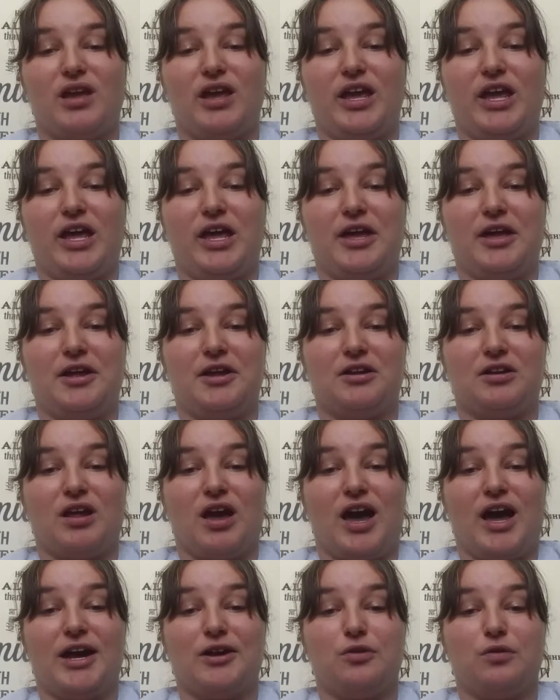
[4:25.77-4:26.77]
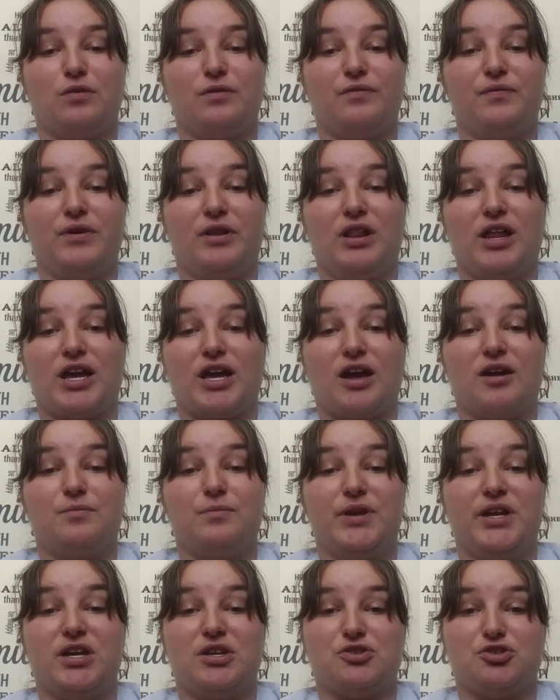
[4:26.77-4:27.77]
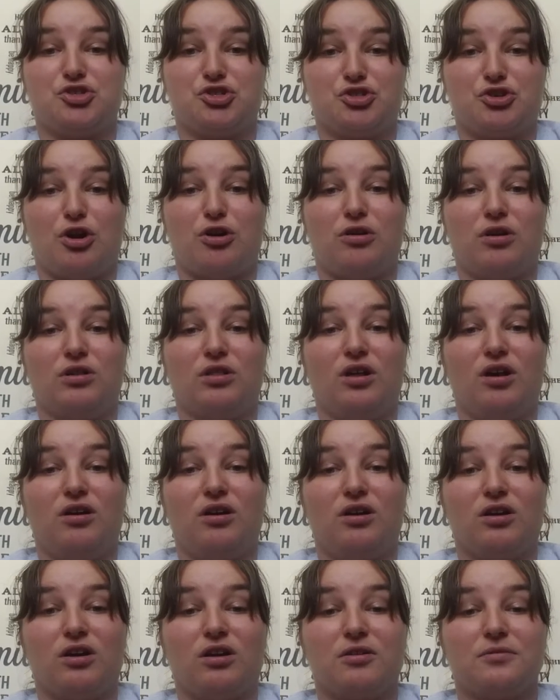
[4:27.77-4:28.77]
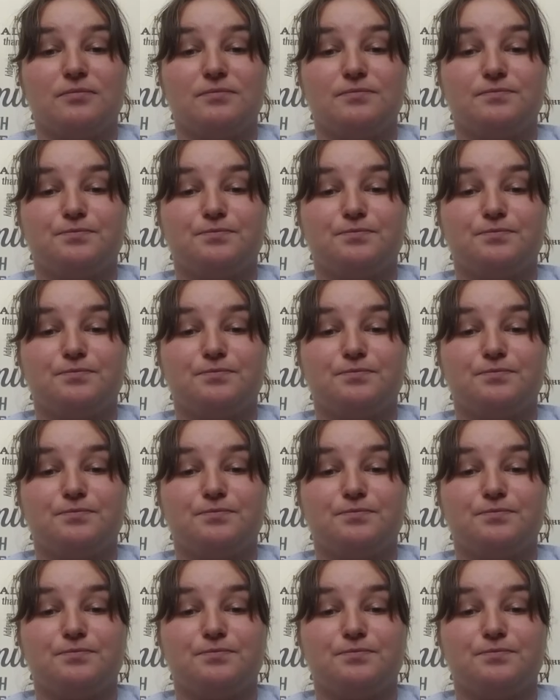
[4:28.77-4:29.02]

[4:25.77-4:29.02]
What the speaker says: And I don't feel like I'm being strung along.